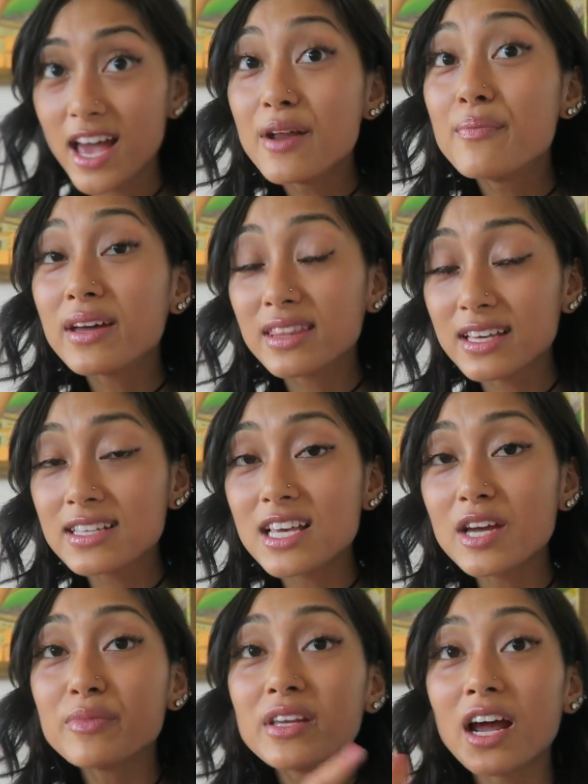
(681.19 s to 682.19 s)
And by this,
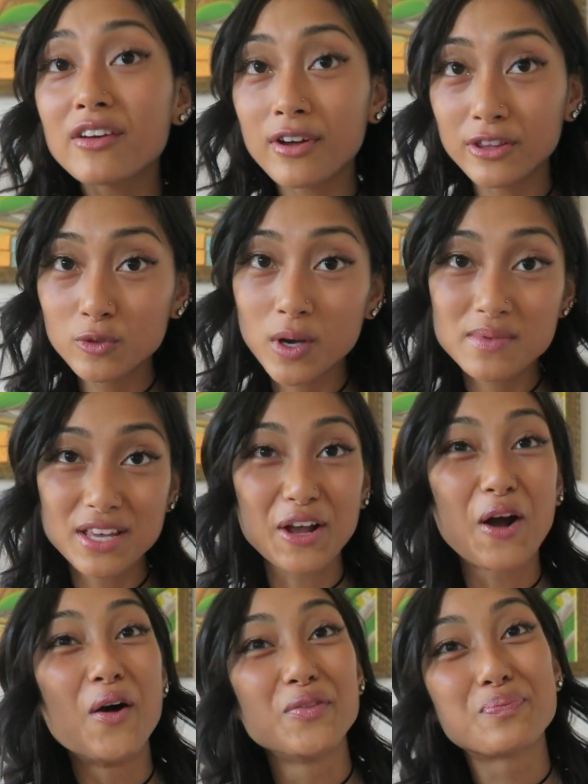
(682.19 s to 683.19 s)
I mean I found the website
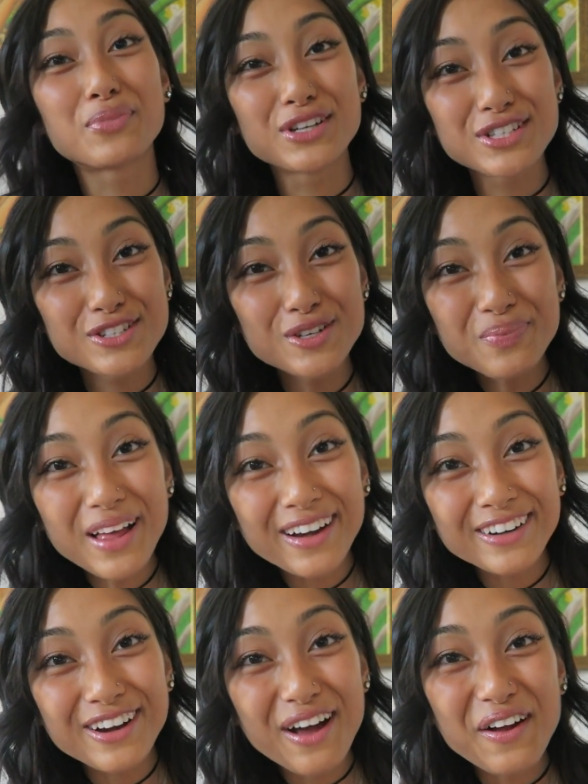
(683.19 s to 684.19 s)
called
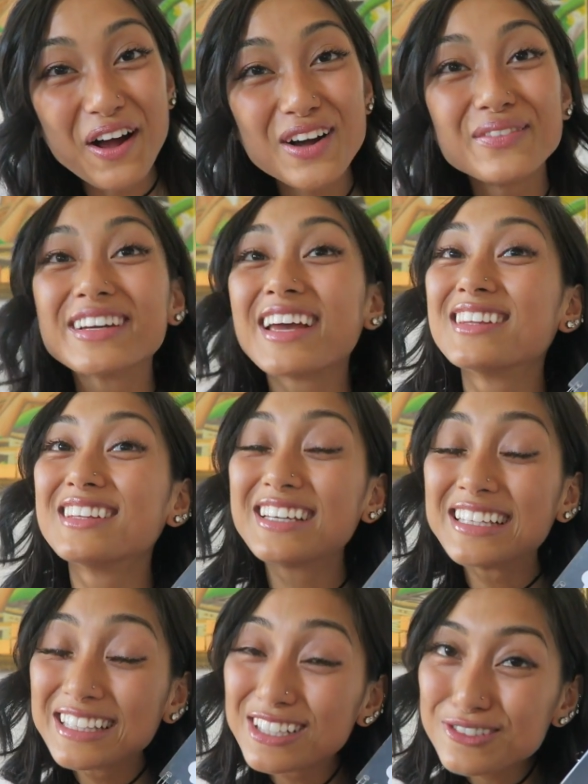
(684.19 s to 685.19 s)
personalplanner.com. Again,
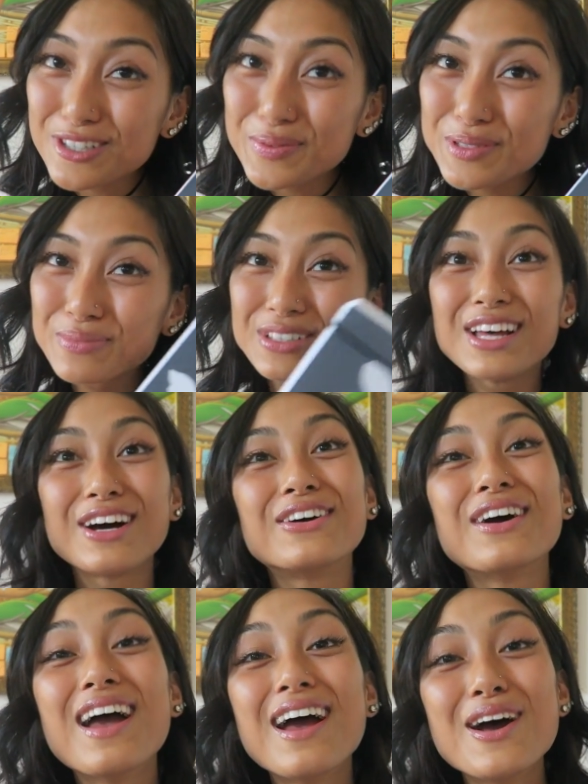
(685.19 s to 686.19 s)
link in the description below.